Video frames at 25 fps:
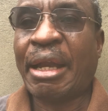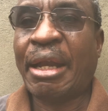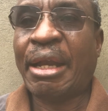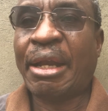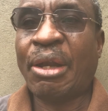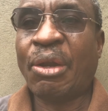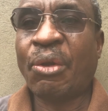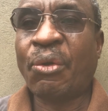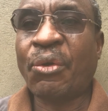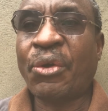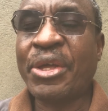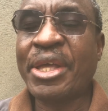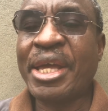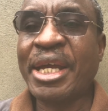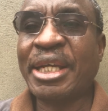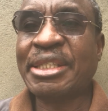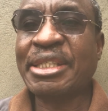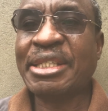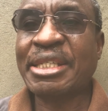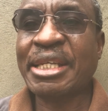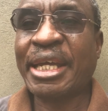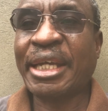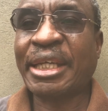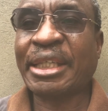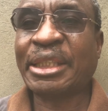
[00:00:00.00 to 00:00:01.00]

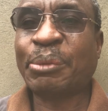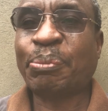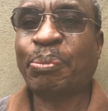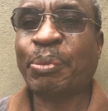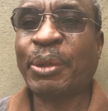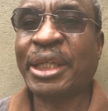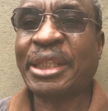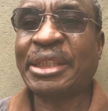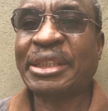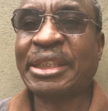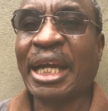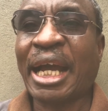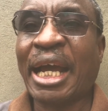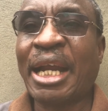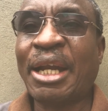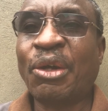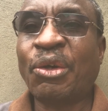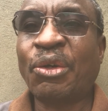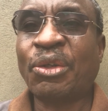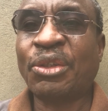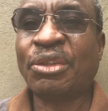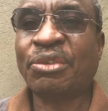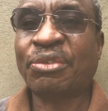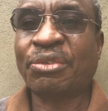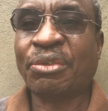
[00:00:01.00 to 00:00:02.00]
Luhyas expect a
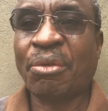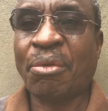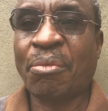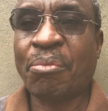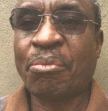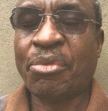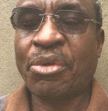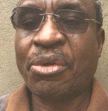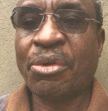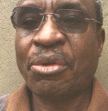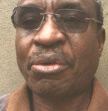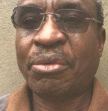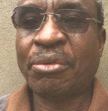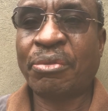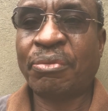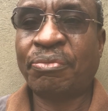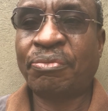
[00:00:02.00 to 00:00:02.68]
lot from you